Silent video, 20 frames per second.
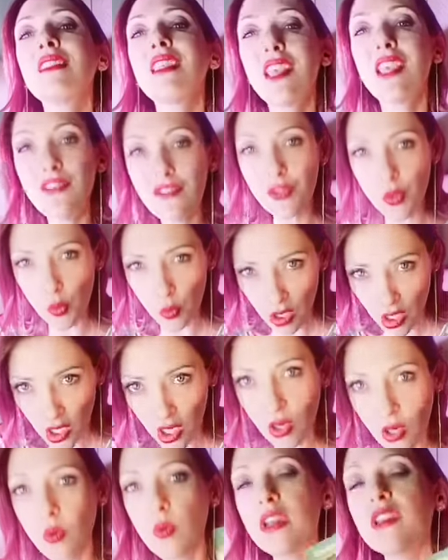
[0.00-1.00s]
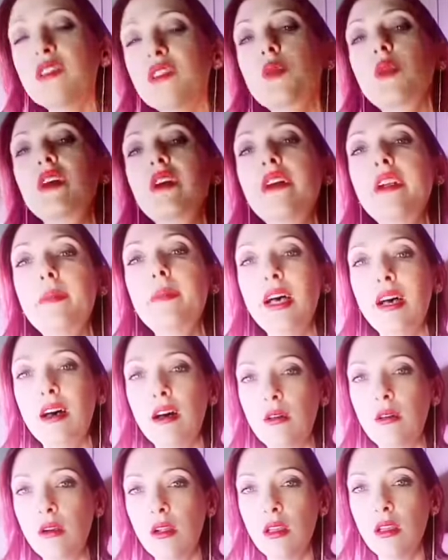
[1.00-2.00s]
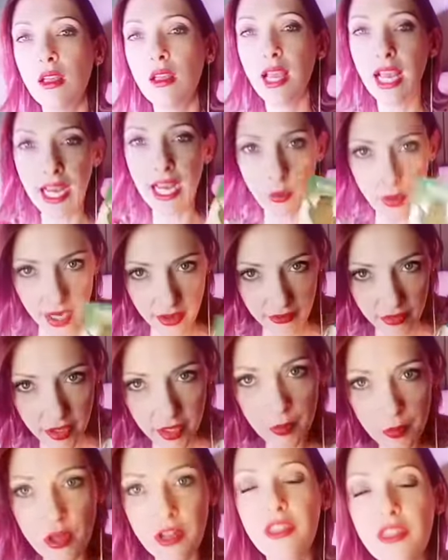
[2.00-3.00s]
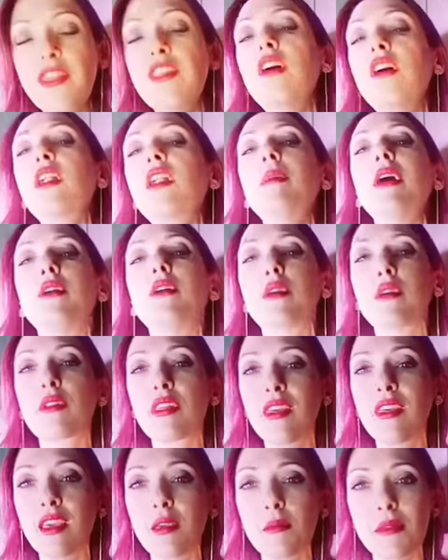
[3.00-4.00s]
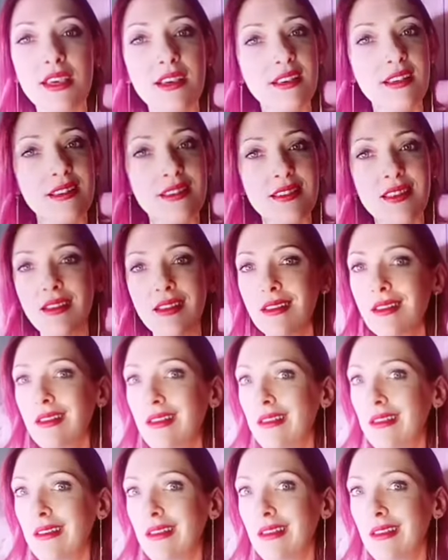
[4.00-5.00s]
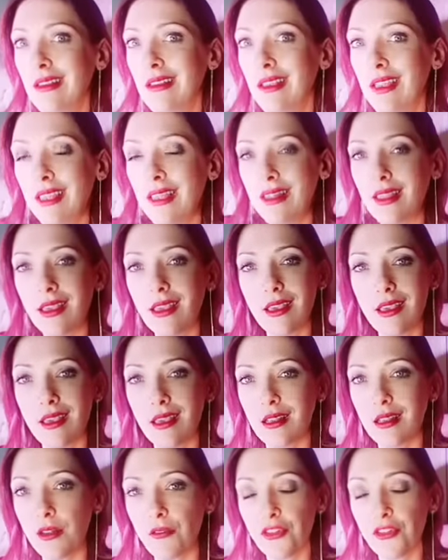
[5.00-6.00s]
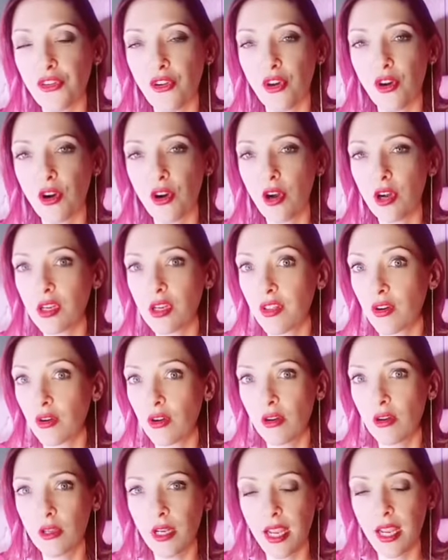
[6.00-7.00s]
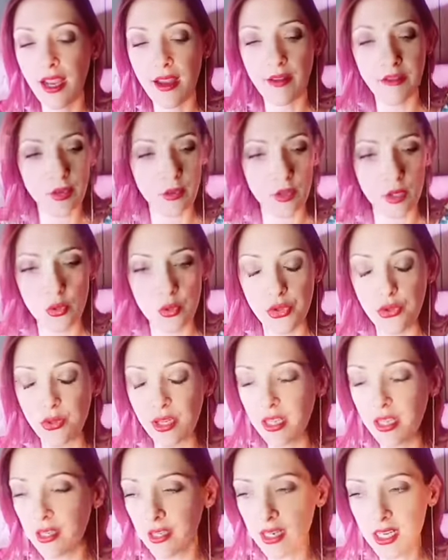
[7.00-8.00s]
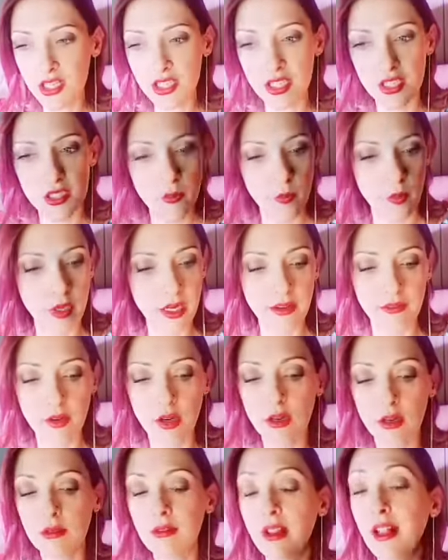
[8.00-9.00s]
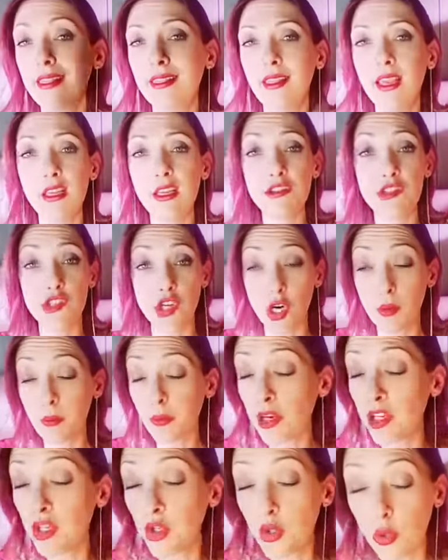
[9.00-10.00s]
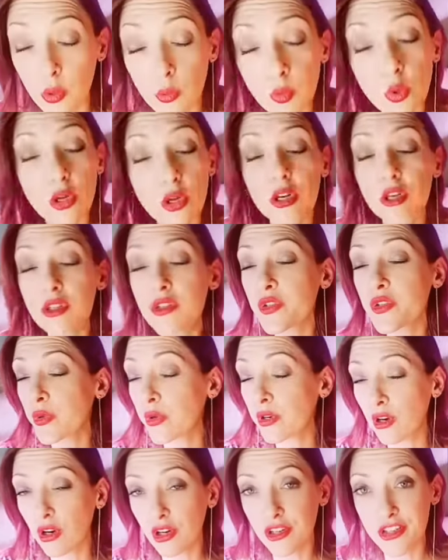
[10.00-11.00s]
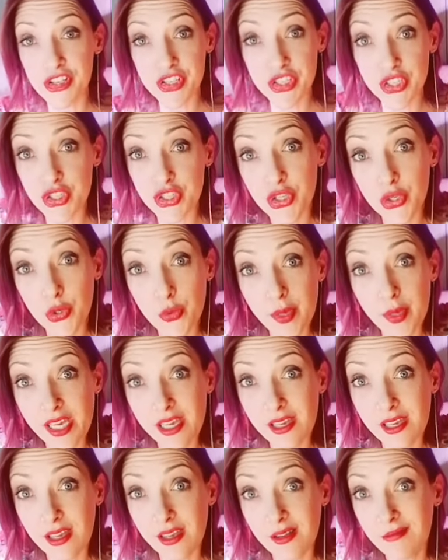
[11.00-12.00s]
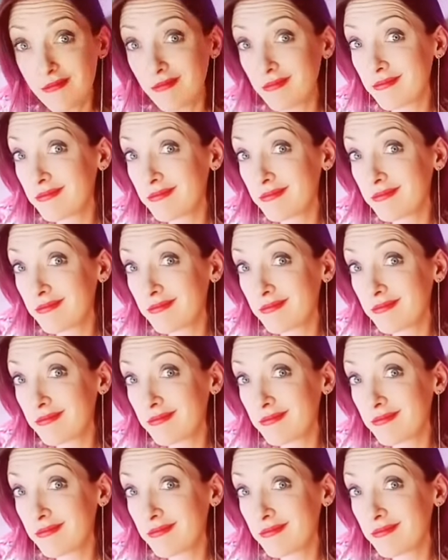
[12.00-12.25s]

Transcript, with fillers: if you were always worried about how everyone thought about your thing because in the end, if it's art, they're all going to have their own unique connection to whatever they interpret your words or art to be.